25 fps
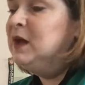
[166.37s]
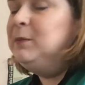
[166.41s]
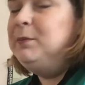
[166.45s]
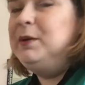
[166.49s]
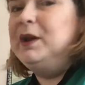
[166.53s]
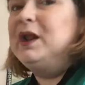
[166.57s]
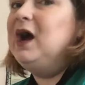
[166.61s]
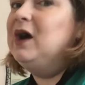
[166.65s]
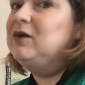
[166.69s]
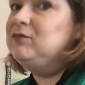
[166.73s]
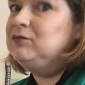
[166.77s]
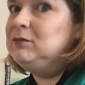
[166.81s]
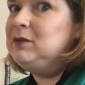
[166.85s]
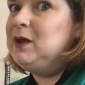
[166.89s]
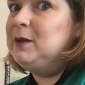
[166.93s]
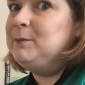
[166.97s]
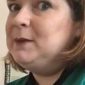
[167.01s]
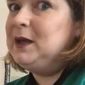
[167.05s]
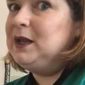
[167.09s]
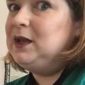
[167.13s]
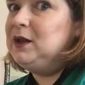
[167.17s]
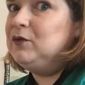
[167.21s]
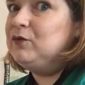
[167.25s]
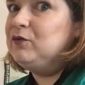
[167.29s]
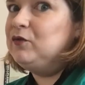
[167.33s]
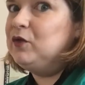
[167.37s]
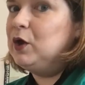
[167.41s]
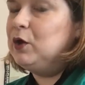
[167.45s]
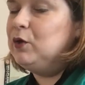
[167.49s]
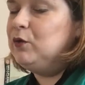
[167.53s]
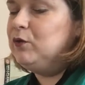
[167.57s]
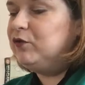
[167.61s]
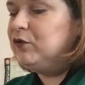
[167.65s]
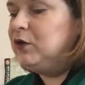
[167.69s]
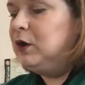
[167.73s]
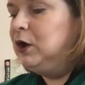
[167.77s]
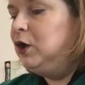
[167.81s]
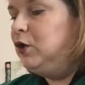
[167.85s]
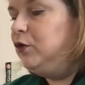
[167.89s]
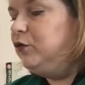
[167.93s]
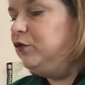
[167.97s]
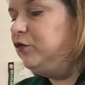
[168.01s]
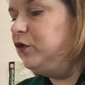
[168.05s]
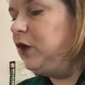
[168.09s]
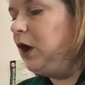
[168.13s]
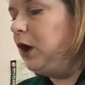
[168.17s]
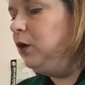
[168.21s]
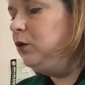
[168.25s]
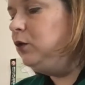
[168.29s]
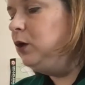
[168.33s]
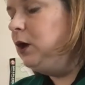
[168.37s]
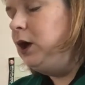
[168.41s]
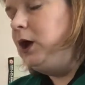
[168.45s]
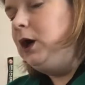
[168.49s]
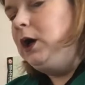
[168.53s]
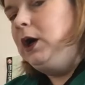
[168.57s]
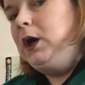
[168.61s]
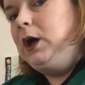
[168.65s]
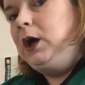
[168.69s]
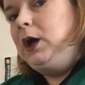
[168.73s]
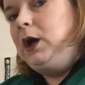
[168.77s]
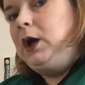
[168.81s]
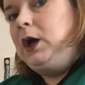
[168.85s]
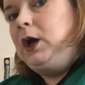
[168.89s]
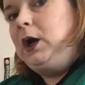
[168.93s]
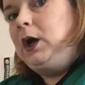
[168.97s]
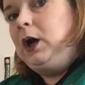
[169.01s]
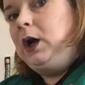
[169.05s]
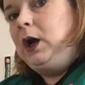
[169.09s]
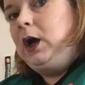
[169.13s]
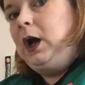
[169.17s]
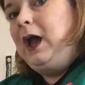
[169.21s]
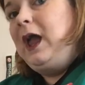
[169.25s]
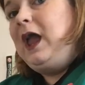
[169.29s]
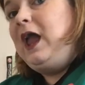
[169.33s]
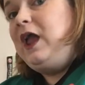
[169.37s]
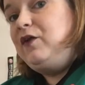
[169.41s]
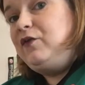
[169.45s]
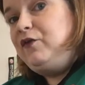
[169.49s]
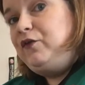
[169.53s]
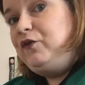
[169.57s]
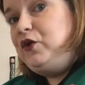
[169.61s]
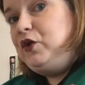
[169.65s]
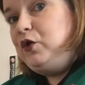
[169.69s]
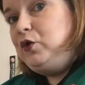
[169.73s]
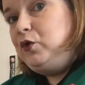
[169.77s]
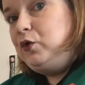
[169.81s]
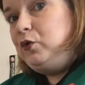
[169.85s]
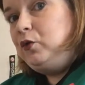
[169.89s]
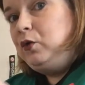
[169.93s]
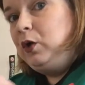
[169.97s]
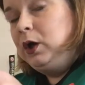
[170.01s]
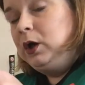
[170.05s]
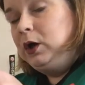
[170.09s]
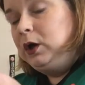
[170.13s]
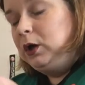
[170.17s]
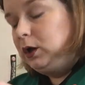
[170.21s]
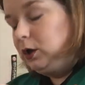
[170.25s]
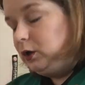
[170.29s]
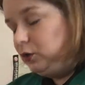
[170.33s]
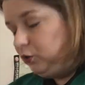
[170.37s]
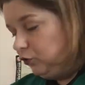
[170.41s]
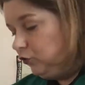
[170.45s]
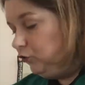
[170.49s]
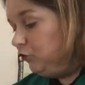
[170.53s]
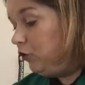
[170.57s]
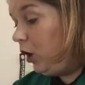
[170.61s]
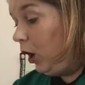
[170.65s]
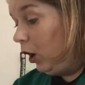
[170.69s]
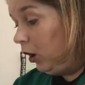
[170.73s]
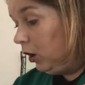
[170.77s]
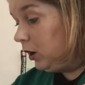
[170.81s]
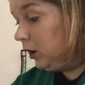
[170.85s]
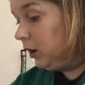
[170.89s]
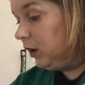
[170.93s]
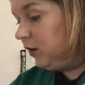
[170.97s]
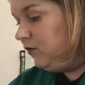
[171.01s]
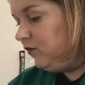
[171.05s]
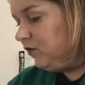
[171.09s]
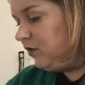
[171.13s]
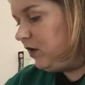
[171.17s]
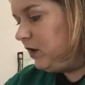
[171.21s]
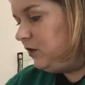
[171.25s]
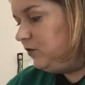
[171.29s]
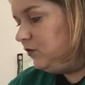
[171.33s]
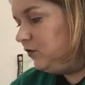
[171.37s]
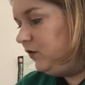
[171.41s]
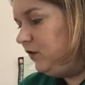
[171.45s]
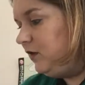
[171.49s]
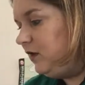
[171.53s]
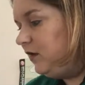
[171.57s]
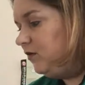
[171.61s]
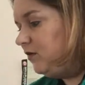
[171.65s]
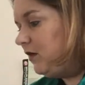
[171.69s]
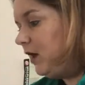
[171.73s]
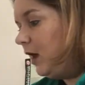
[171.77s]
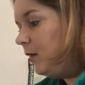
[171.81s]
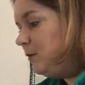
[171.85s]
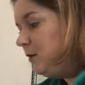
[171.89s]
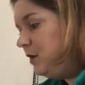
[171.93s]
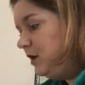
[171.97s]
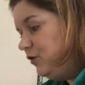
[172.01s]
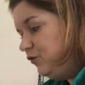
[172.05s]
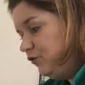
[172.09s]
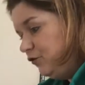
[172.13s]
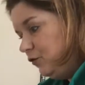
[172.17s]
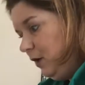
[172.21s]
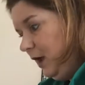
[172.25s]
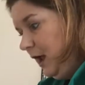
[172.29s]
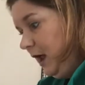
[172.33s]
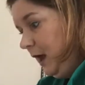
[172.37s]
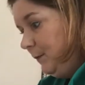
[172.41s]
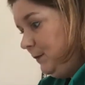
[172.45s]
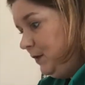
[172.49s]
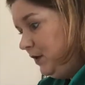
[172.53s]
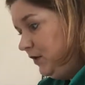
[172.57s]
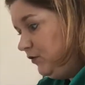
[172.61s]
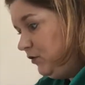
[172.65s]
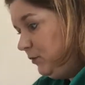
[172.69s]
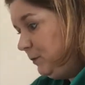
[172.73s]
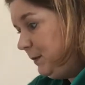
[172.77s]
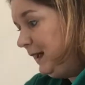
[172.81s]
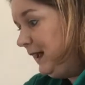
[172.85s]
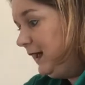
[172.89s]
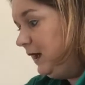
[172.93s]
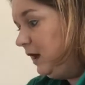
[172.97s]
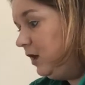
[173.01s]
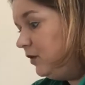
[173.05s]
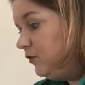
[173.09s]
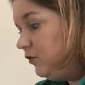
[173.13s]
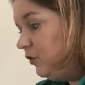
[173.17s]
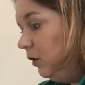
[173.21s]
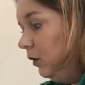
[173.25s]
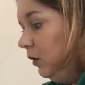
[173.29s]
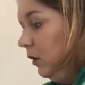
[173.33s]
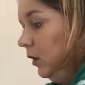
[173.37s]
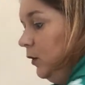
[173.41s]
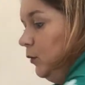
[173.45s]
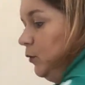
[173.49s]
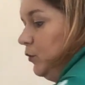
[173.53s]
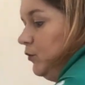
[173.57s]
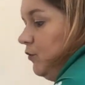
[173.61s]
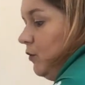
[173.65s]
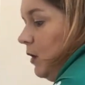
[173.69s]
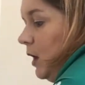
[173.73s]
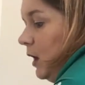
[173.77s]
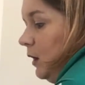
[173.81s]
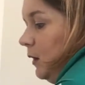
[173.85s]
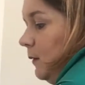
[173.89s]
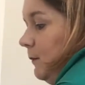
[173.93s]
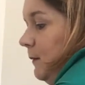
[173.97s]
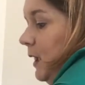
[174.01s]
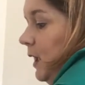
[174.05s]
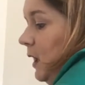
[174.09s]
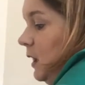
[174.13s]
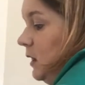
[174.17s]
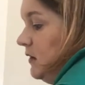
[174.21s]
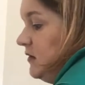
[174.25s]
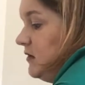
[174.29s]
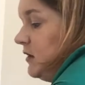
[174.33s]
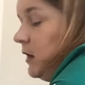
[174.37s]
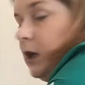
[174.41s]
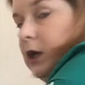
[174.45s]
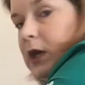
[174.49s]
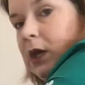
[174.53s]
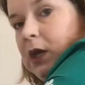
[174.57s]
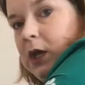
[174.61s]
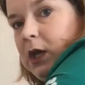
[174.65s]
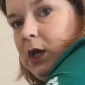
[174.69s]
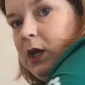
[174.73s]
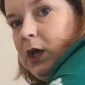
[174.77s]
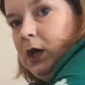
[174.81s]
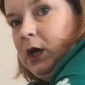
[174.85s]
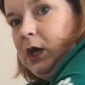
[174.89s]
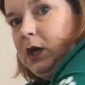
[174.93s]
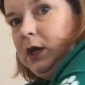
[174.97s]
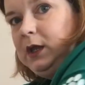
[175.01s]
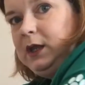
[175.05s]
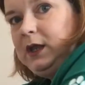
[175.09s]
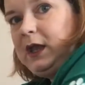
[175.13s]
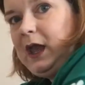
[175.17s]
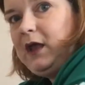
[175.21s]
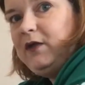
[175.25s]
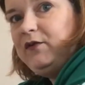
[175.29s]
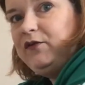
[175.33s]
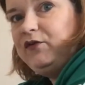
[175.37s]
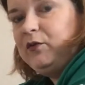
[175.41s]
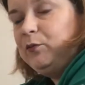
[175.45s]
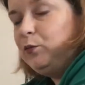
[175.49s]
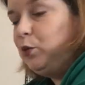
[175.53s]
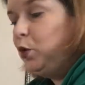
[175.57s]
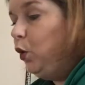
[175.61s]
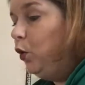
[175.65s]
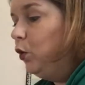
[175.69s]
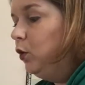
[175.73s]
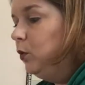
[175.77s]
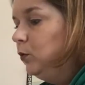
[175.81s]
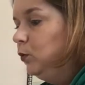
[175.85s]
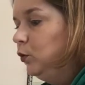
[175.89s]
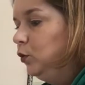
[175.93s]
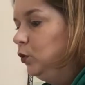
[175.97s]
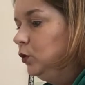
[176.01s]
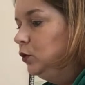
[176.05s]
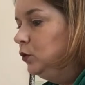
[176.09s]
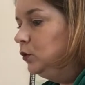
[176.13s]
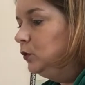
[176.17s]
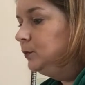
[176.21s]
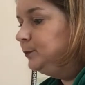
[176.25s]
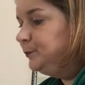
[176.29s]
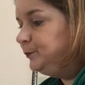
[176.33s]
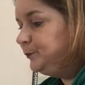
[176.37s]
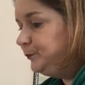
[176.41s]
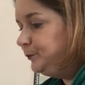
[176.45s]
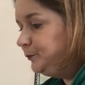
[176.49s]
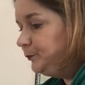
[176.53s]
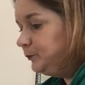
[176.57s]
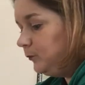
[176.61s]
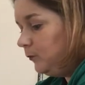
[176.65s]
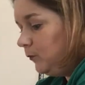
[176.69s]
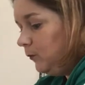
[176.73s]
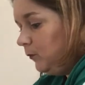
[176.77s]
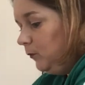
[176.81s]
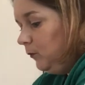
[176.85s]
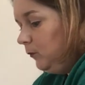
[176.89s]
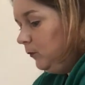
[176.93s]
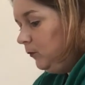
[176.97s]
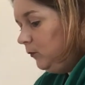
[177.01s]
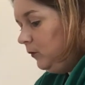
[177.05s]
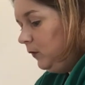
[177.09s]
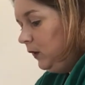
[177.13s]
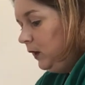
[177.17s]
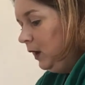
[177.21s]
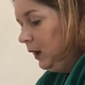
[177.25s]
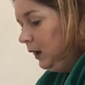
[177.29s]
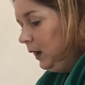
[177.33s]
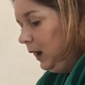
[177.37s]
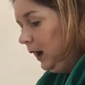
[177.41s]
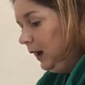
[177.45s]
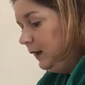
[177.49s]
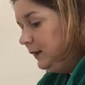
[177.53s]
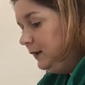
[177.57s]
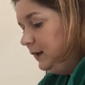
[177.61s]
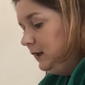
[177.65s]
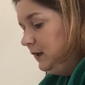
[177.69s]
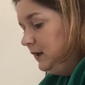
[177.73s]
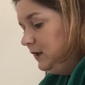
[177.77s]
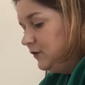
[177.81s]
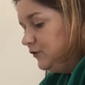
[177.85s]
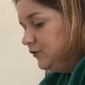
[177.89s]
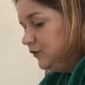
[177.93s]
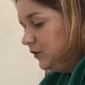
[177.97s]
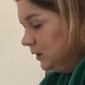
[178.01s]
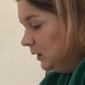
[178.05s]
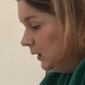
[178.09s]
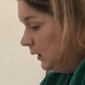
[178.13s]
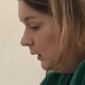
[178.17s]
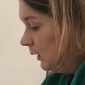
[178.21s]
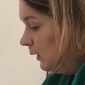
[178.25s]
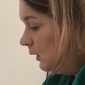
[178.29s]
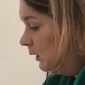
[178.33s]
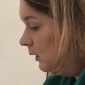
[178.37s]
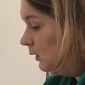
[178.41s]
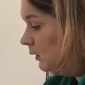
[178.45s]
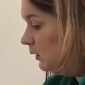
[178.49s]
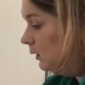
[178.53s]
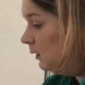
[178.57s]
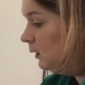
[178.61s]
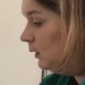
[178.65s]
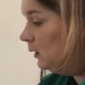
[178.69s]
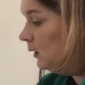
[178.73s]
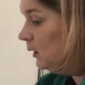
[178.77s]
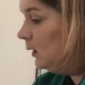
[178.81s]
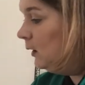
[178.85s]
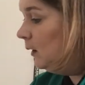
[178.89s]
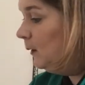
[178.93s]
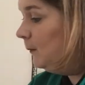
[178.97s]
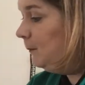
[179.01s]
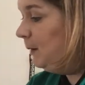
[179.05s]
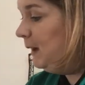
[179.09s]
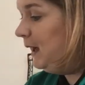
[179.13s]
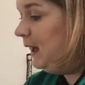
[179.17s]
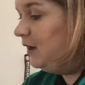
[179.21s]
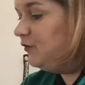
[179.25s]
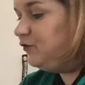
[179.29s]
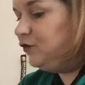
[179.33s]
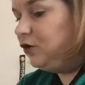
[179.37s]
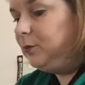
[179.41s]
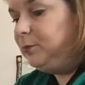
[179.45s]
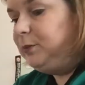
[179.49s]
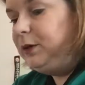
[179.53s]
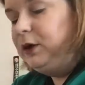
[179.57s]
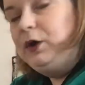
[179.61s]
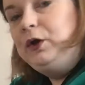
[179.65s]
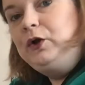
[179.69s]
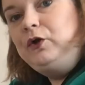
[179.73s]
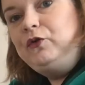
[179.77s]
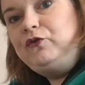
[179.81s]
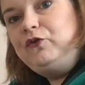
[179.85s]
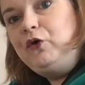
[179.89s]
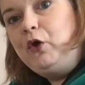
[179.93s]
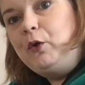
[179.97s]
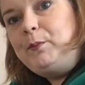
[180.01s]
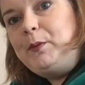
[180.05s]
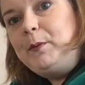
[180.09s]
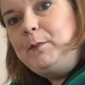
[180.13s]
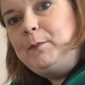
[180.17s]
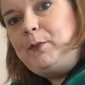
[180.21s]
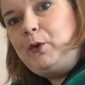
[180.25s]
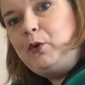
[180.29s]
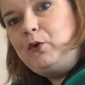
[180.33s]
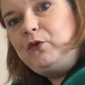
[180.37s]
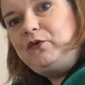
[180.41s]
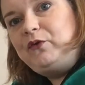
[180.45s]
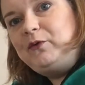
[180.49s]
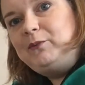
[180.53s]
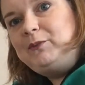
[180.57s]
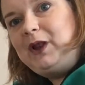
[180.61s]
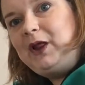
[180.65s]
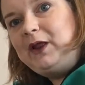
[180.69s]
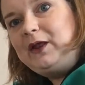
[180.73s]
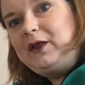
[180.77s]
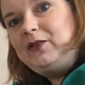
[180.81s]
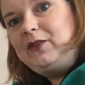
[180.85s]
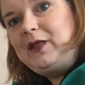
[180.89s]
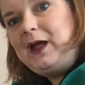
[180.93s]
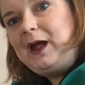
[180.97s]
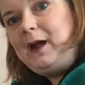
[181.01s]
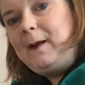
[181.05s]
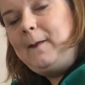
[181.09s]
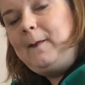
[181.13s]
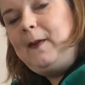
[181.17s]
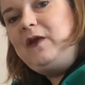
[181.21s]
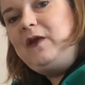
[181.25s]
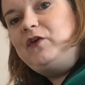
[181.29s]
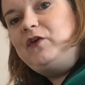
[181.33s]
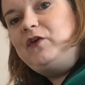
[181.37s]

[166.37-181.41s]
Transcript: but I haven't met many of those. So if you are concerned in the exam and it's your habit to pad, I would recommend get some cotton wool and literally pad up top and bottom like that.